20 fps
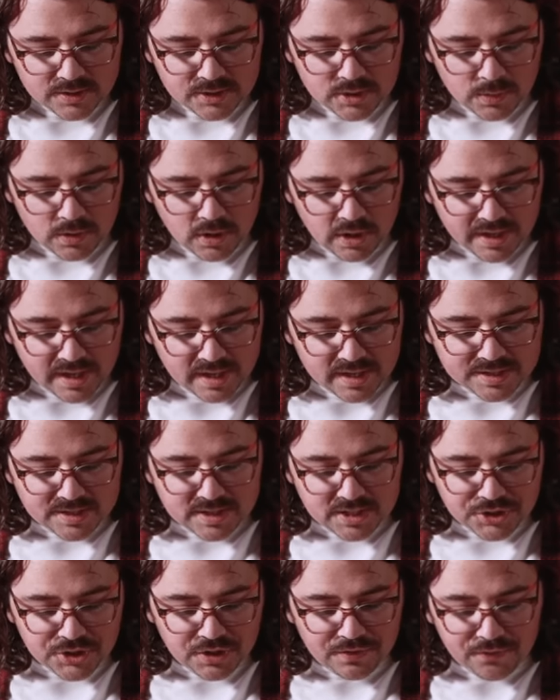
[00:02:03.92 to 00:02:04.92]
So we're looking
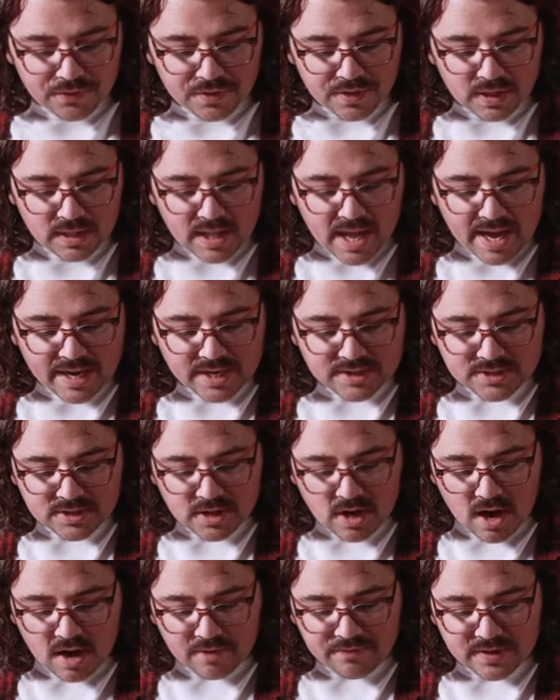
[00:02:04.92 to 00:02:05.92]
essentially for the
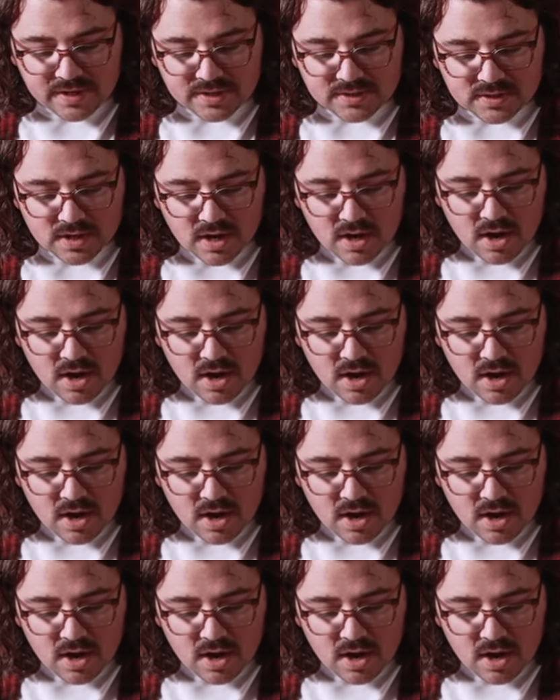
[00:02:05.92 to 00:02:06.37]
lightest coffees